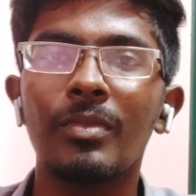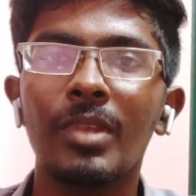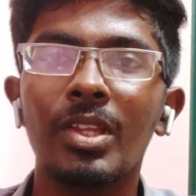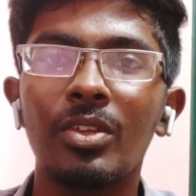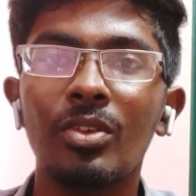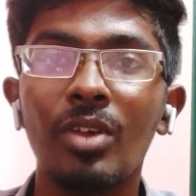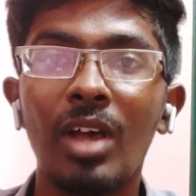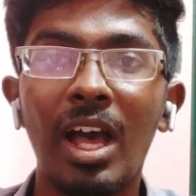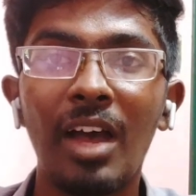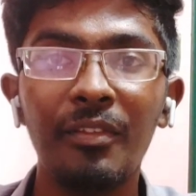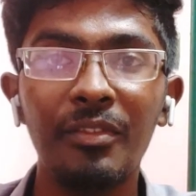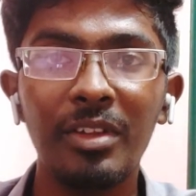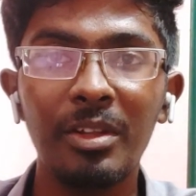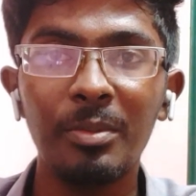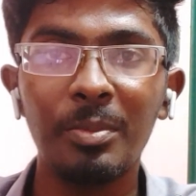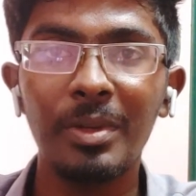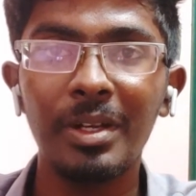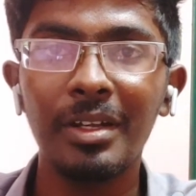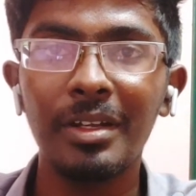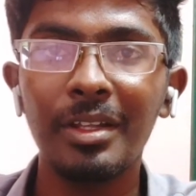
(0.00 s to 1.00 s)
So after
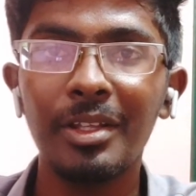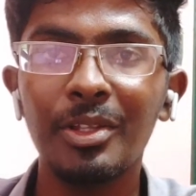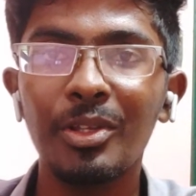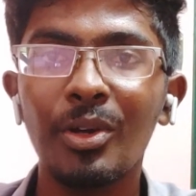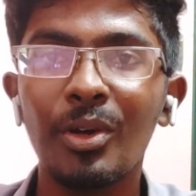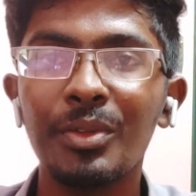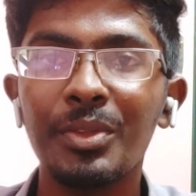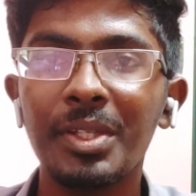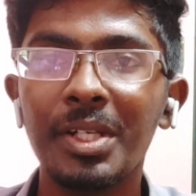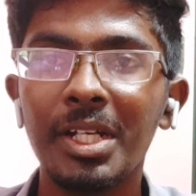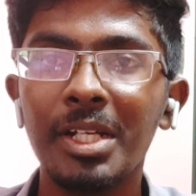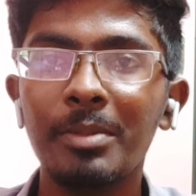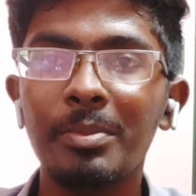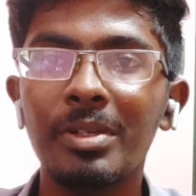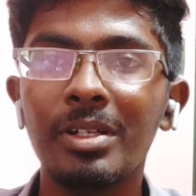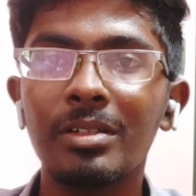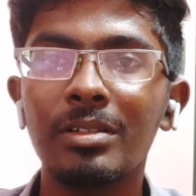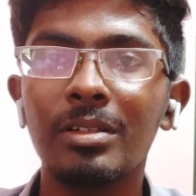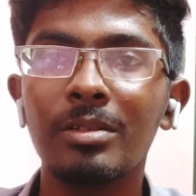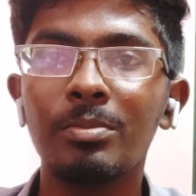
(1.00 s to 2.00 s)
printing your 3D
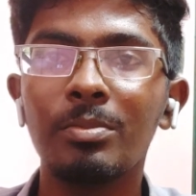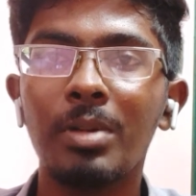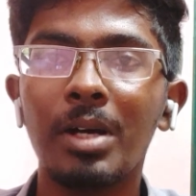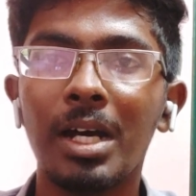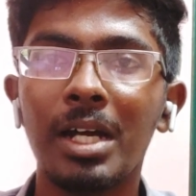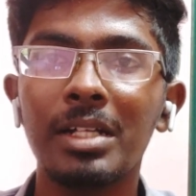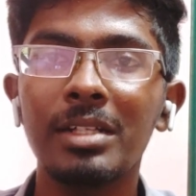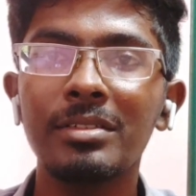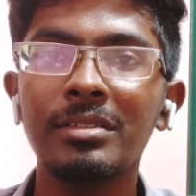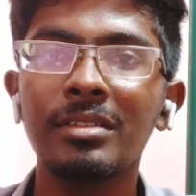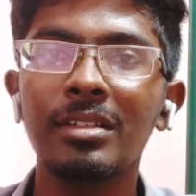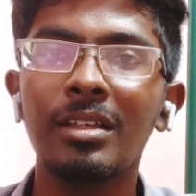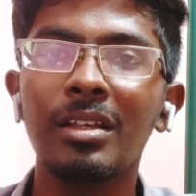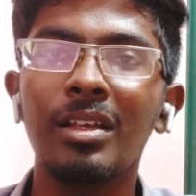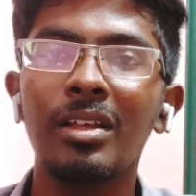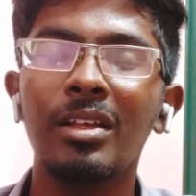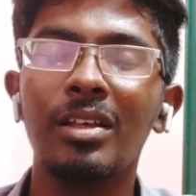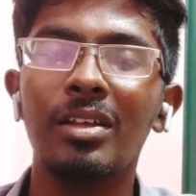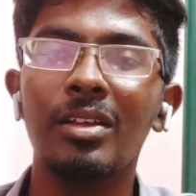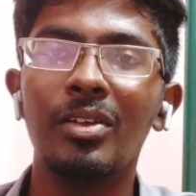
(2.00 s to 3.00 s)
printed parts,
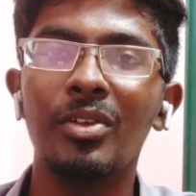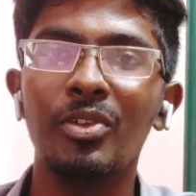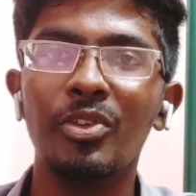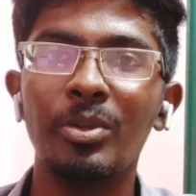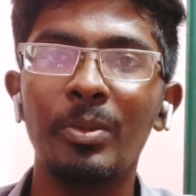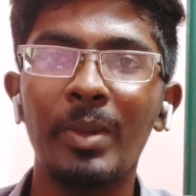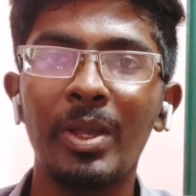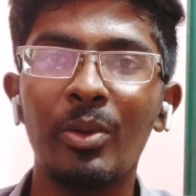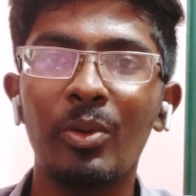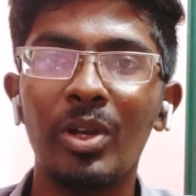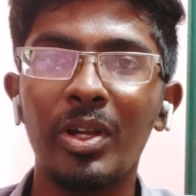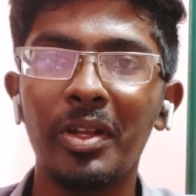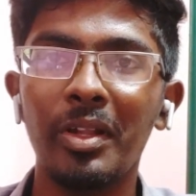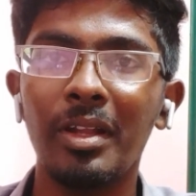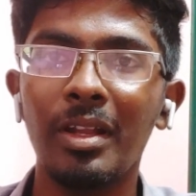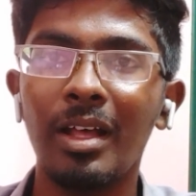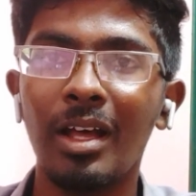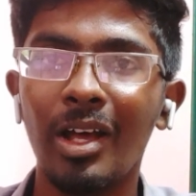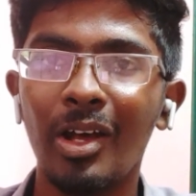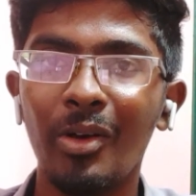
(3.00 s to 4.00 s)
you may
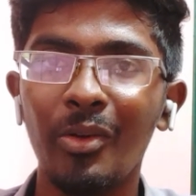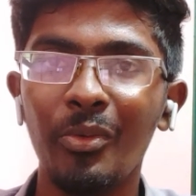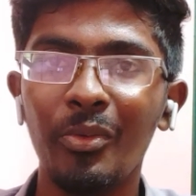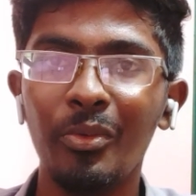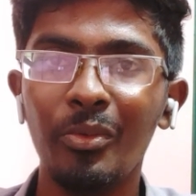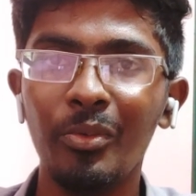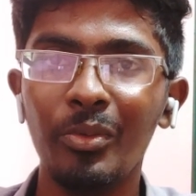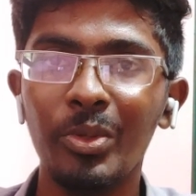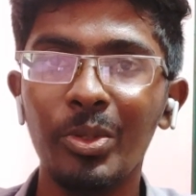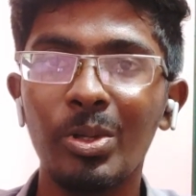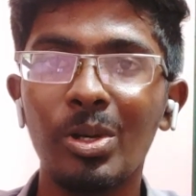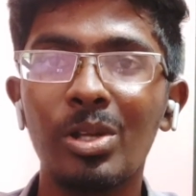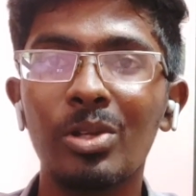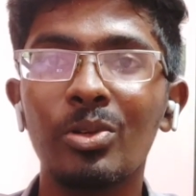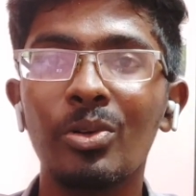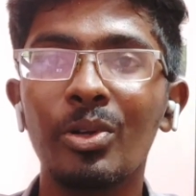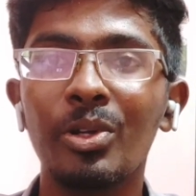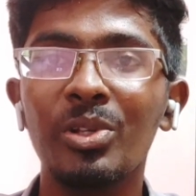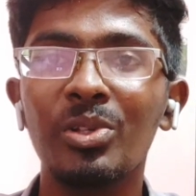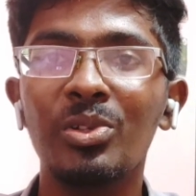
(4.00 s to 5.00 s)
wonder how you are
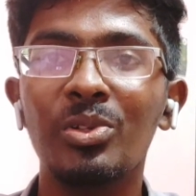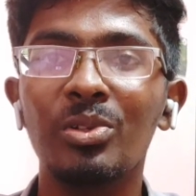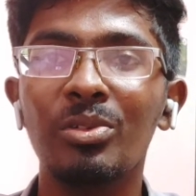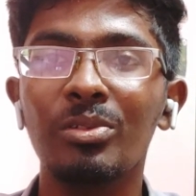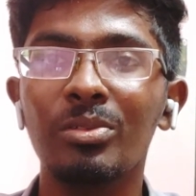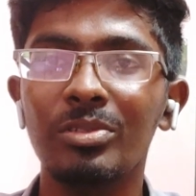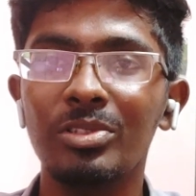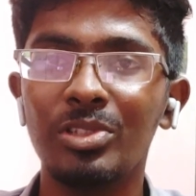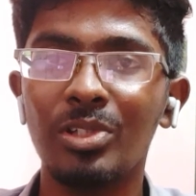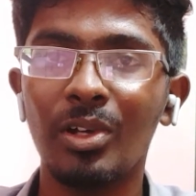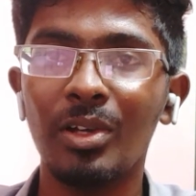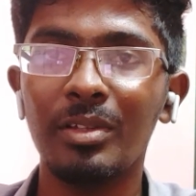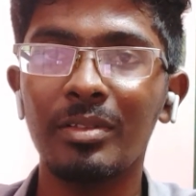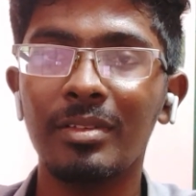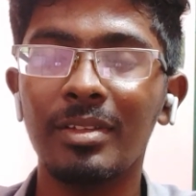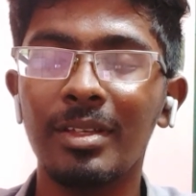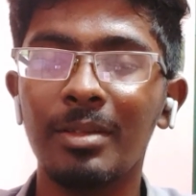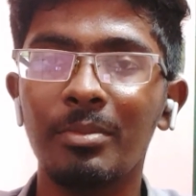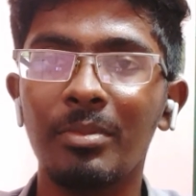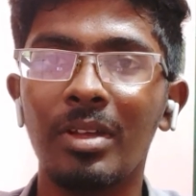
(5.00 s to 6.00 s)
going to join
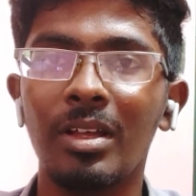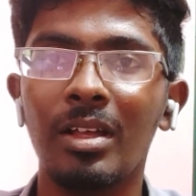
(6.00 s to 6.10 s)
them.